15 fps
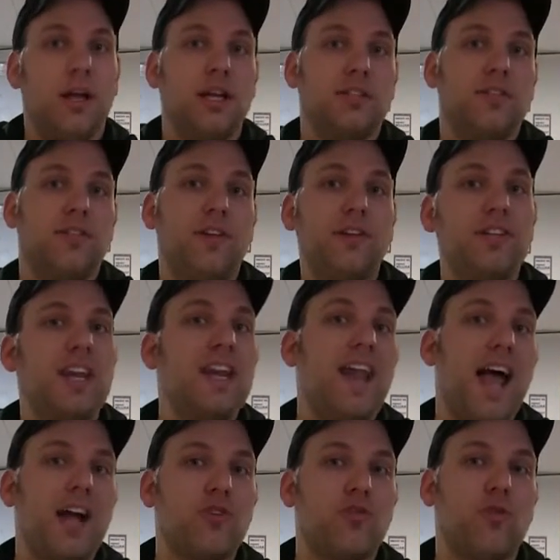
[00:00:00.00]
because if there's a
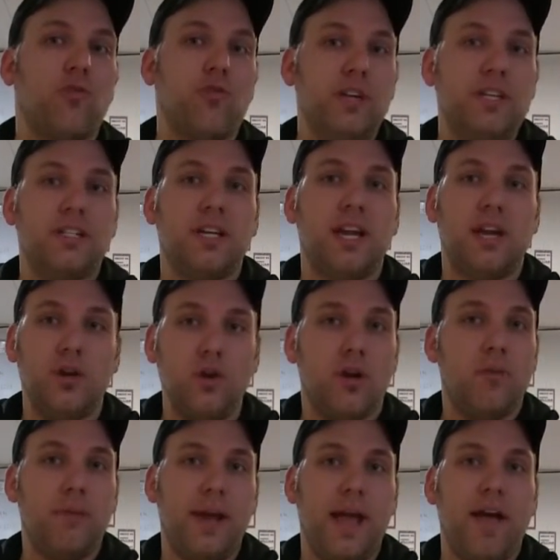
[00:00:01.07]
natural reason that you
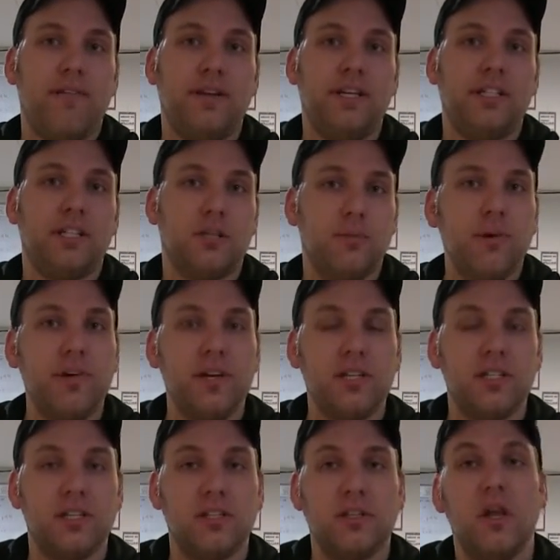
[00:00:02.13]
could be having these
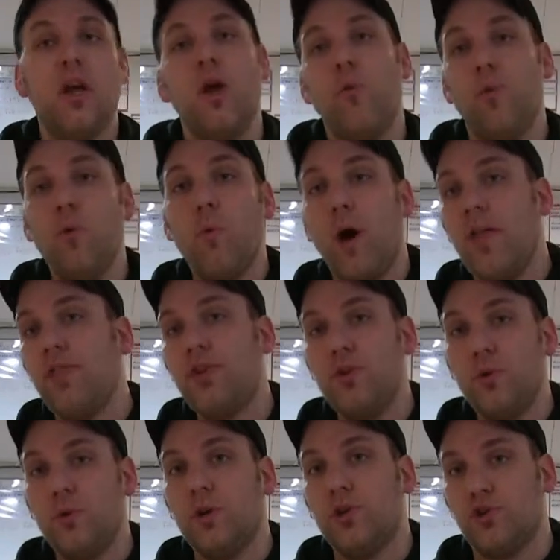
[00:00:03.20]
experiences, we want
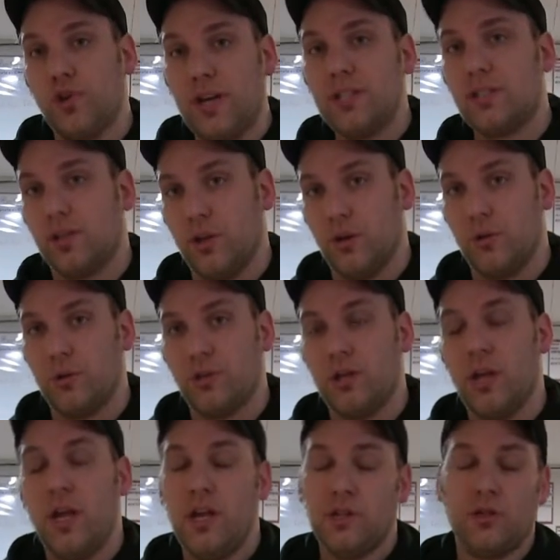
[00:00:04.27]
you to address
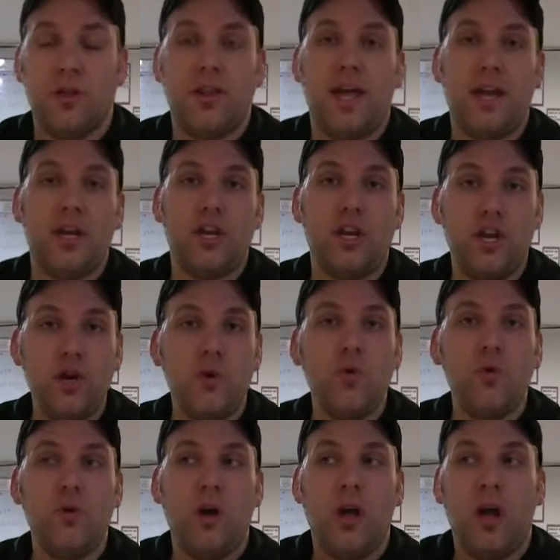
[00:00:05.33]
those so that
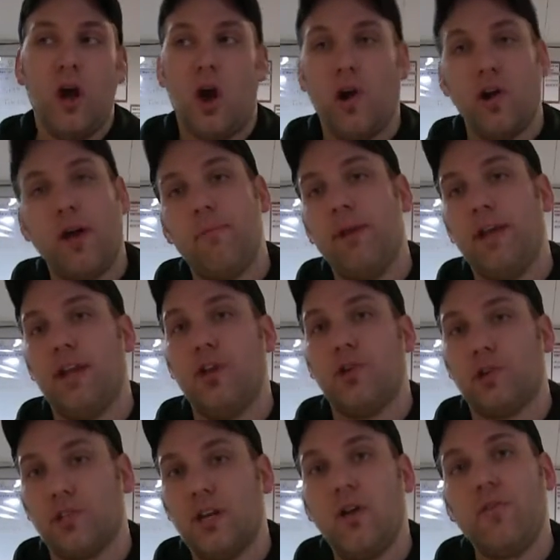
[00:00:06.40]
you are not making
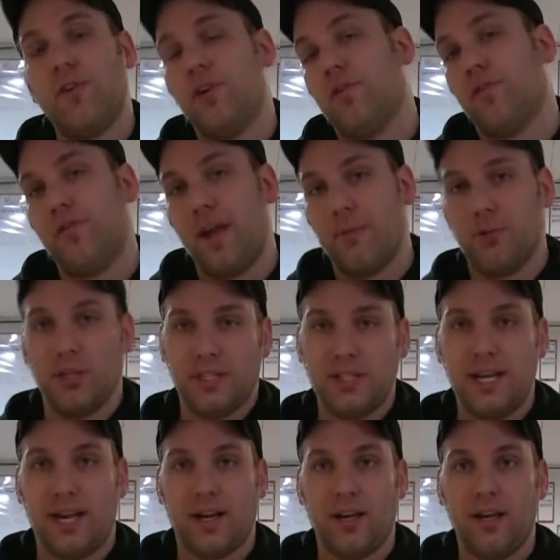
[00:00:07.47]
yourself and your family
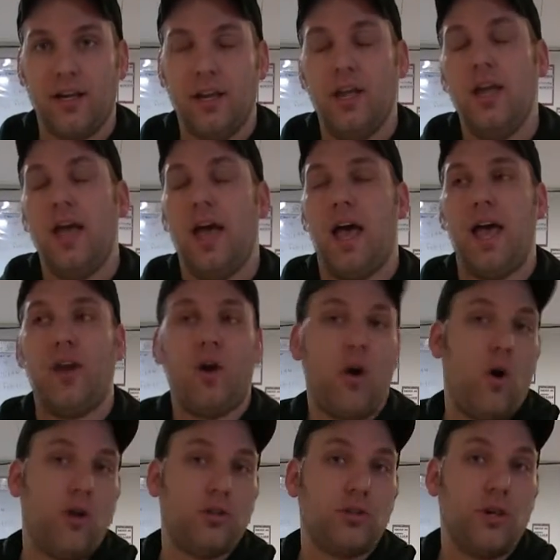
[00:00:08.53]
sick. And
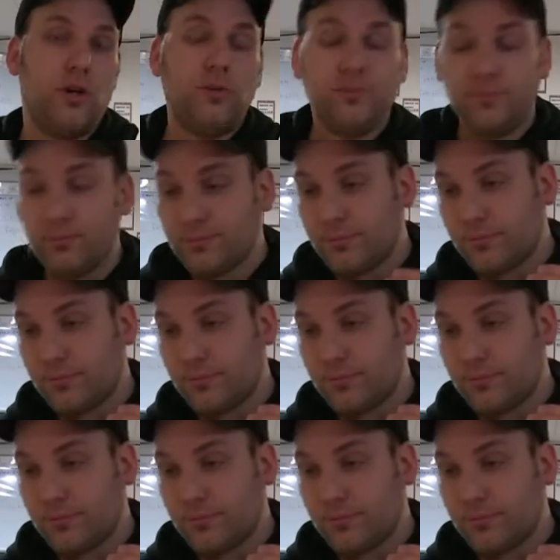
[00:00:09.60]
also,